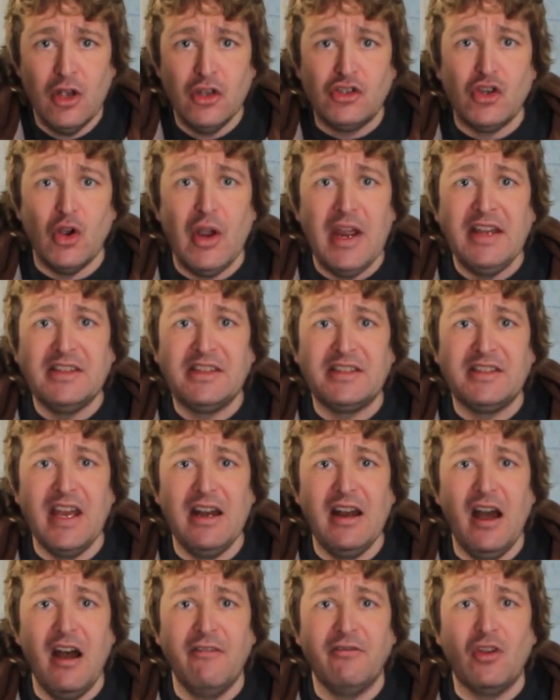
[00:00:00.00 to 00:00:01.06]
So
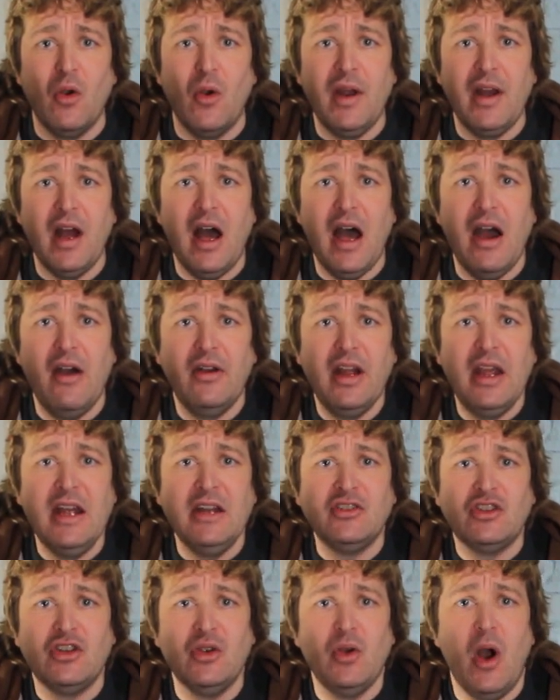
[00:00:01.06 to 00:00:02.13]
instead of going out
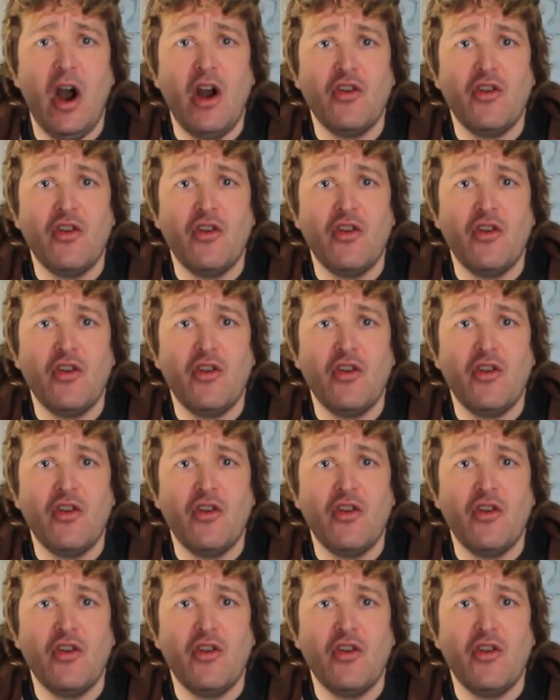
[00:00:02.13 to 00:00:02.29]
into